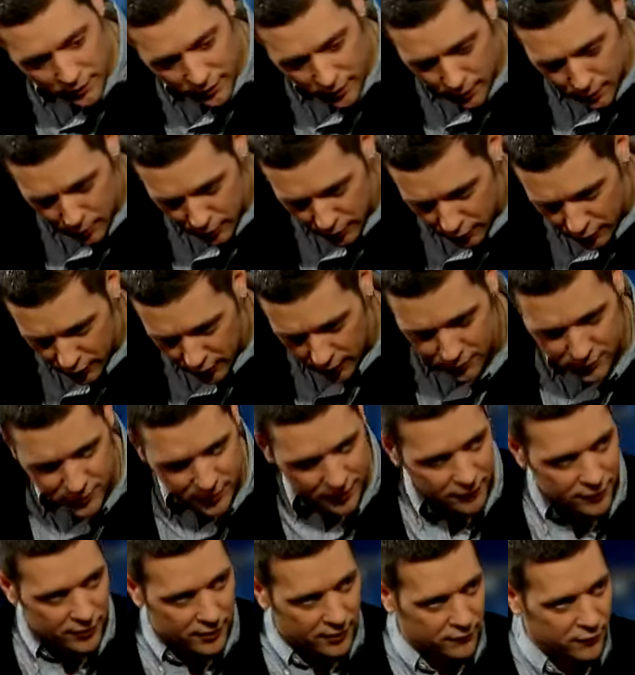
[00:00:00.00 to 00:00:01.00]
want to talk about the Top
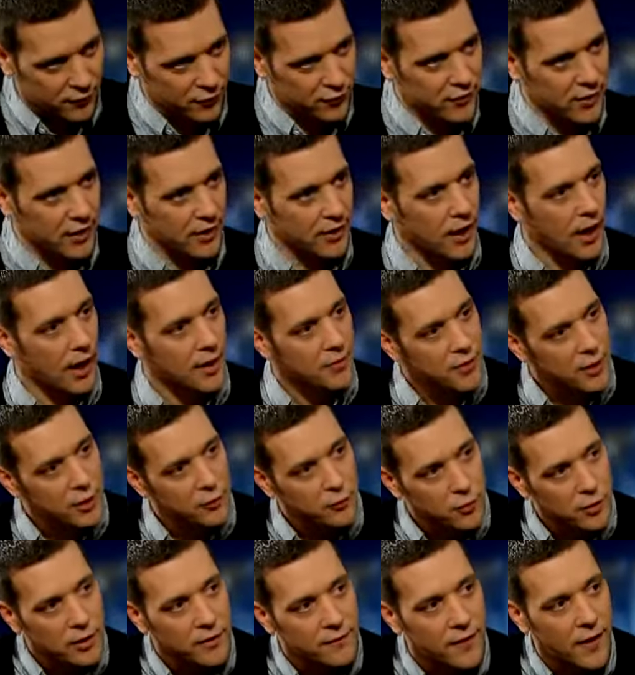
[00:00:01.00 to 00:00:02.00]
Chef thing for a sec. I think
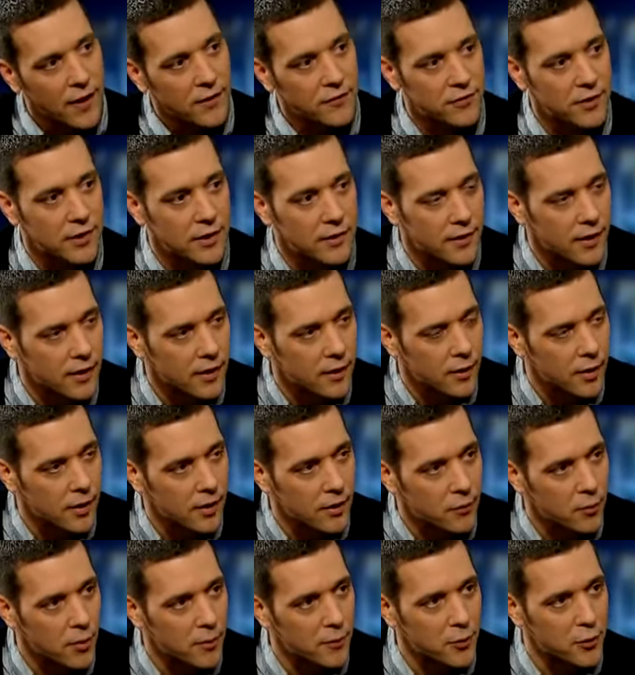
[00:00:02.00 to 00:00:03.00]
it's really fascinating that
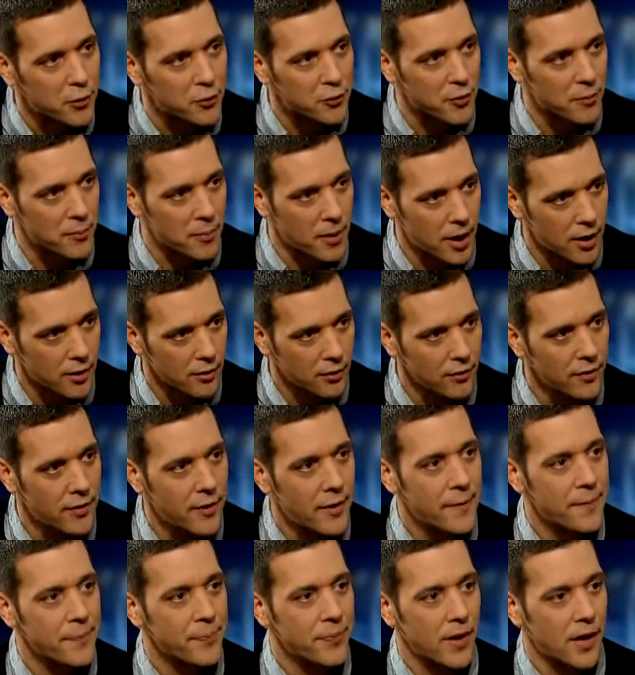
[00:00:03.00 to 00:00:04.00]
a woman who is a model
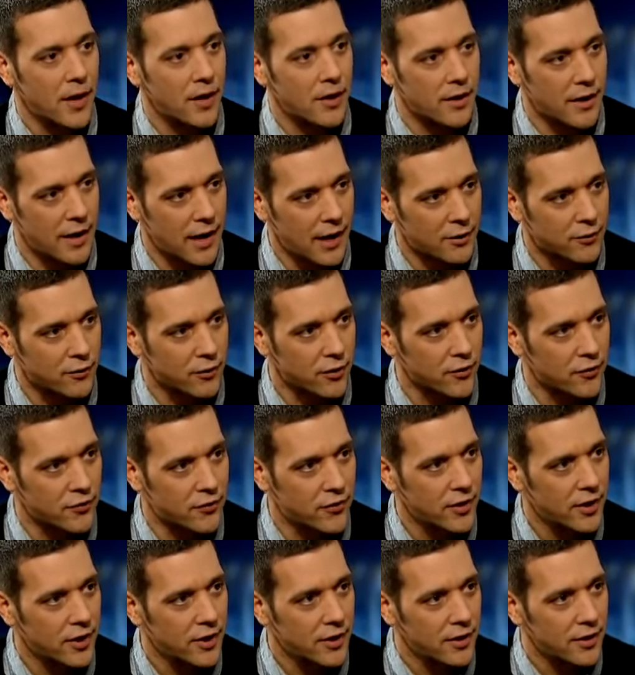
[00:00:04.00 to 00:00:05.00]
and an
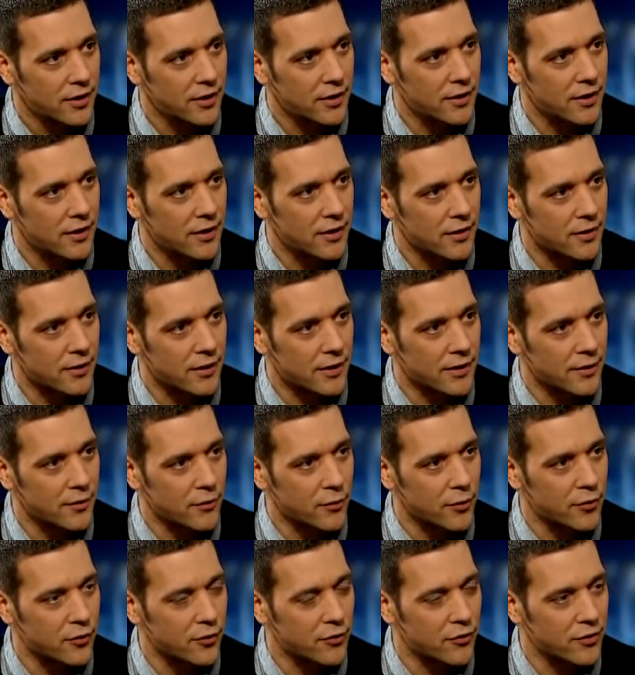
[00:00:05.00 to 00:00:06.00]
actress,
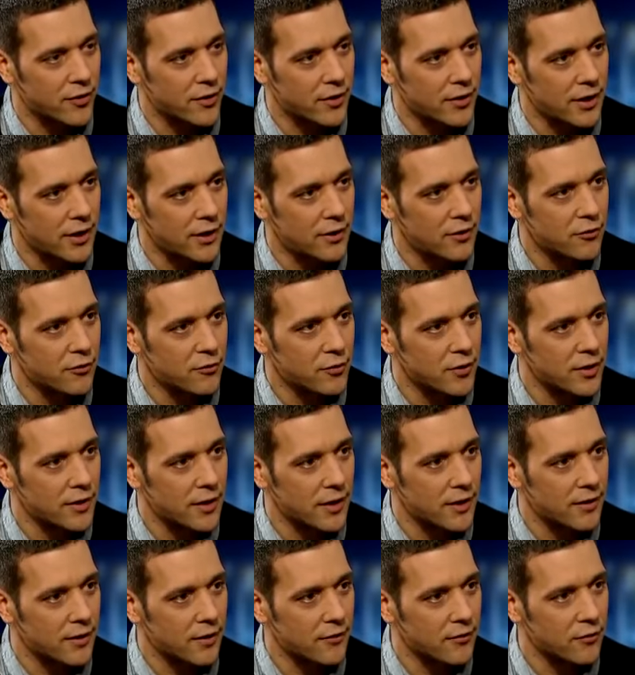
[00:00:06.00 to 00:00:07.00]
which is an industry
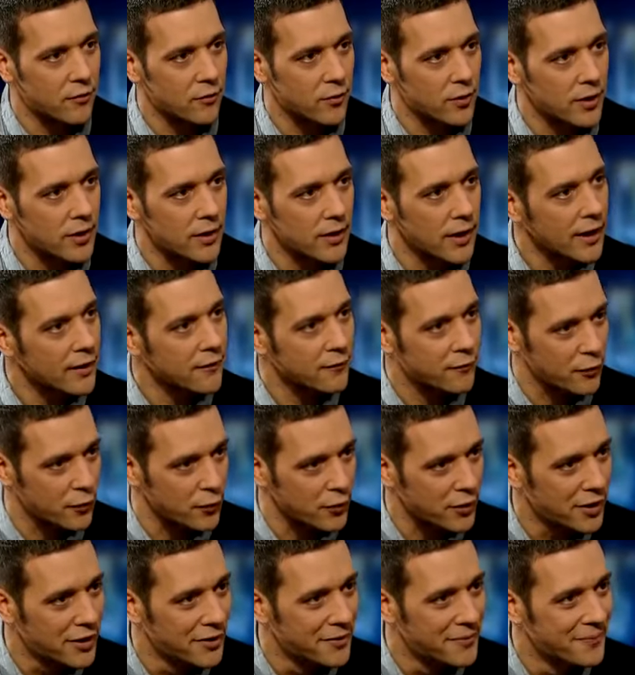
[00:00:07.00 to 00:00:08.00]
that doesn't really like
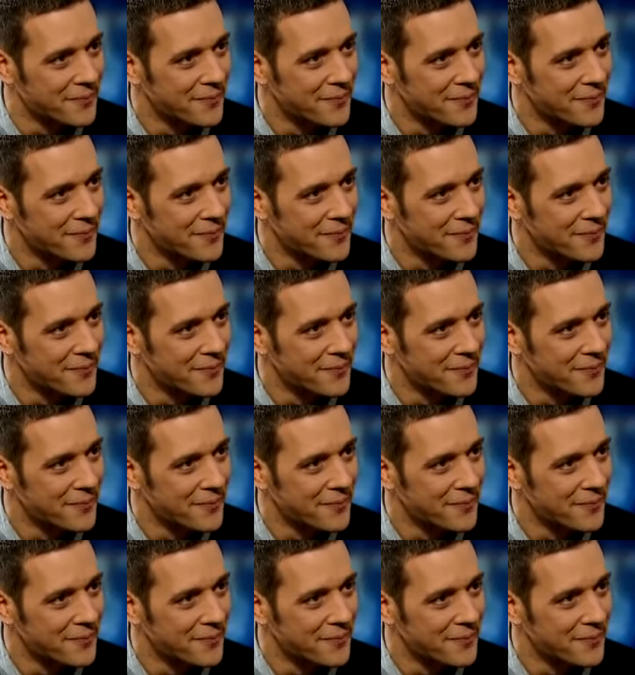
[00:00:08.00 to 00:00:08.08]
food,